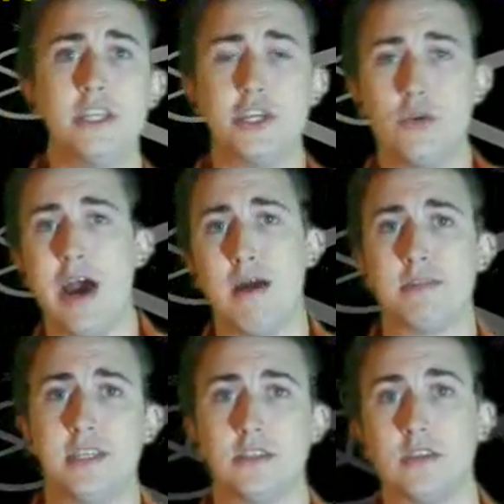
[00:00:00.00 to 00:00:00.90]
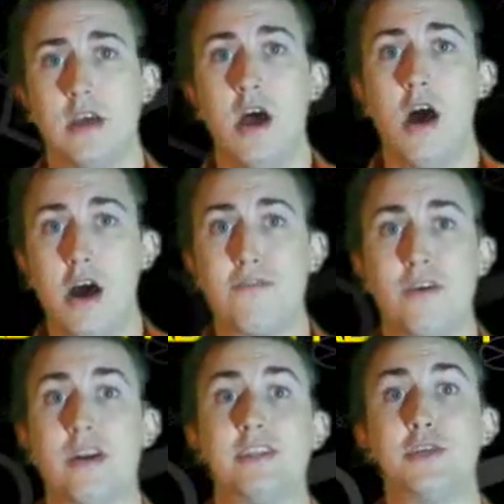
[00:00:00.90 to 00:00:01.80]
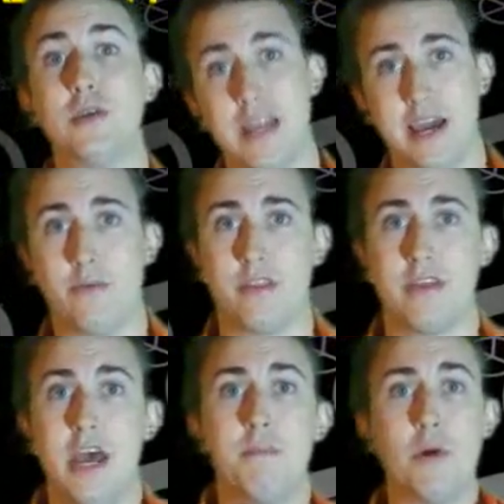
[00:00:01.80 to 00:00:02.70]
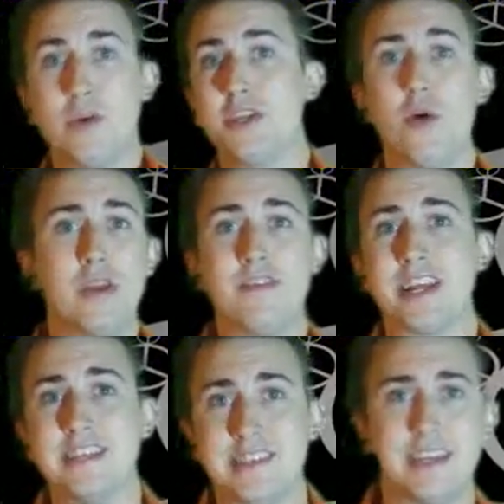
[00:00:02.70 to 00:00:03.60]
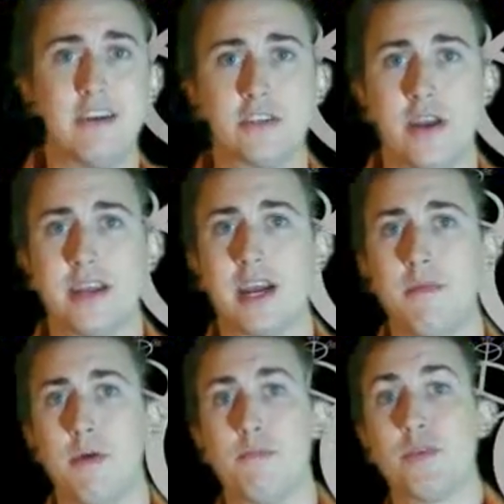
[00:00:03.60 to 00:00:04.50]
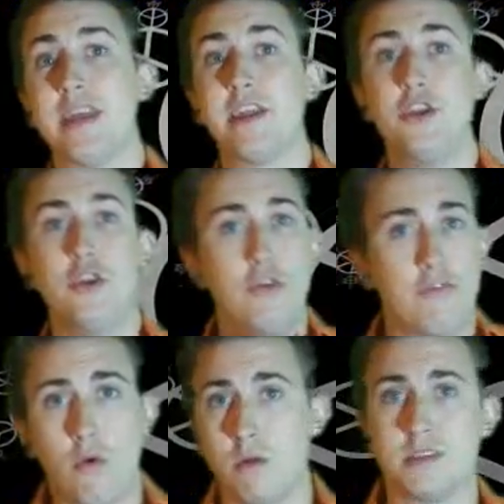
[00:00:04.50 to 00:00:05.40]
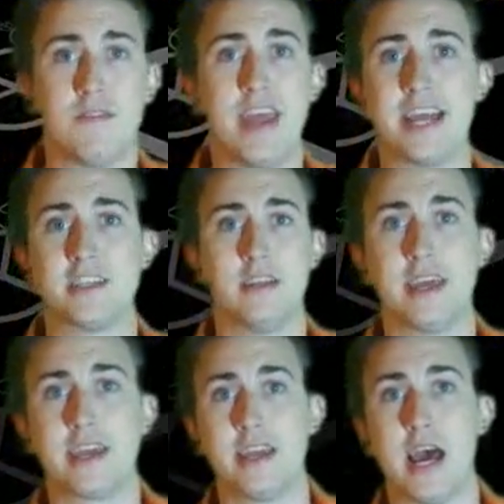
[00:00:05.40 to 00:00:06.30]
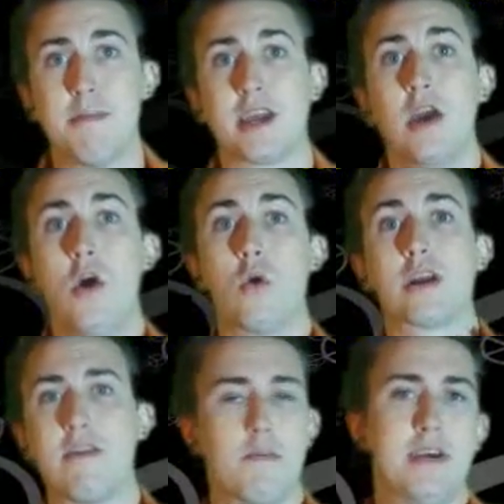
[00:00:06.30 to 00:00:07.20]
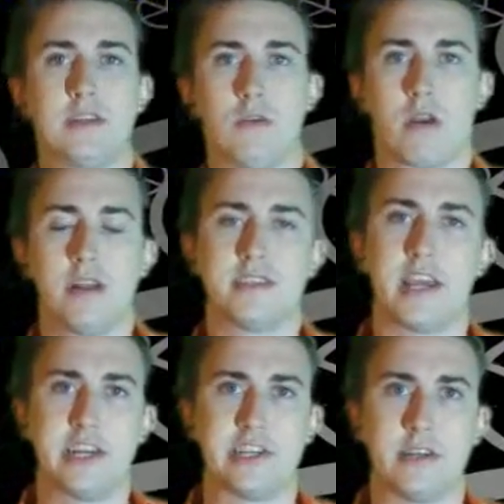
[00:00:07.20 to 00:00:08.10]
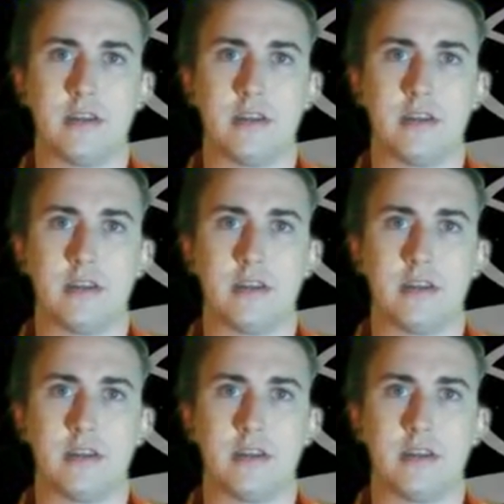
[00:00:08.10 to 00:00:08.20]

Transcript: two options offered to align with, but we don't even consider trying to come up with any new forms of national economic or governmental organization.